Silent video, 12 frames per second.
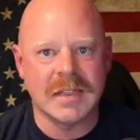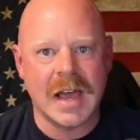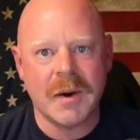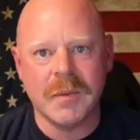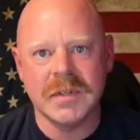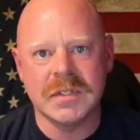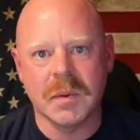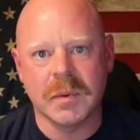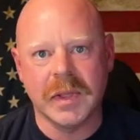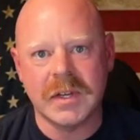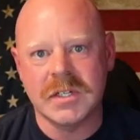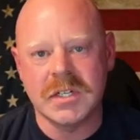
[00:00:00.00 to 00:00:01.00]
That was the
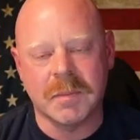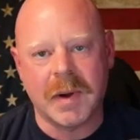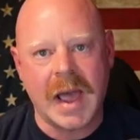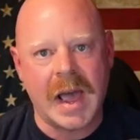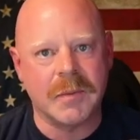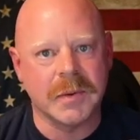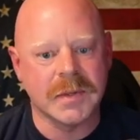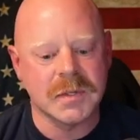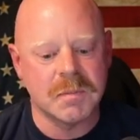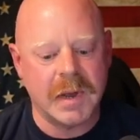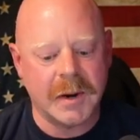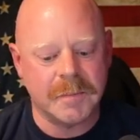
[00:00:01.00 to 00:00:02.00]
relationship I had with
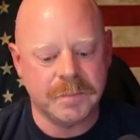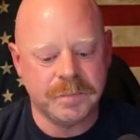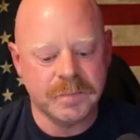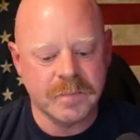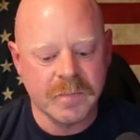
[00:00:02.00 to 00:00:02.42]
this man.